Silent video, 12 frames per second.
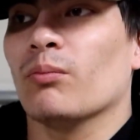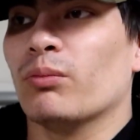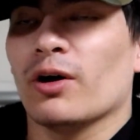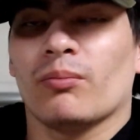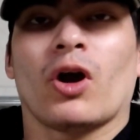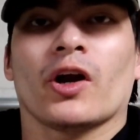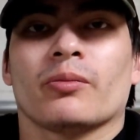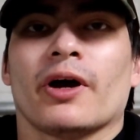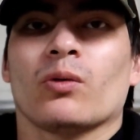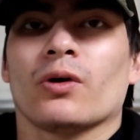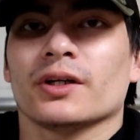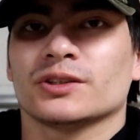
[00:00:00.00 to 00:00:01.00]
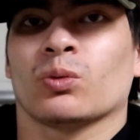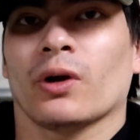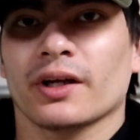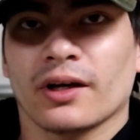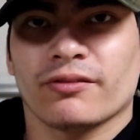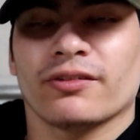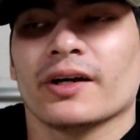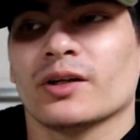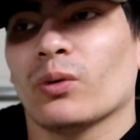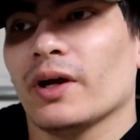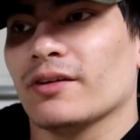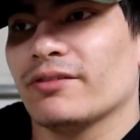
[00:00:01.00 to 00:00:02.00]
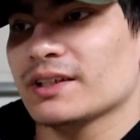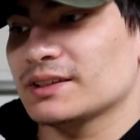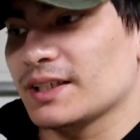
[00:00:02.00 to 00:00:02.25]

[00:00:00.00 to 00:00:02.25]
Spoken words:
But mark my words, we're gonna find a way to fix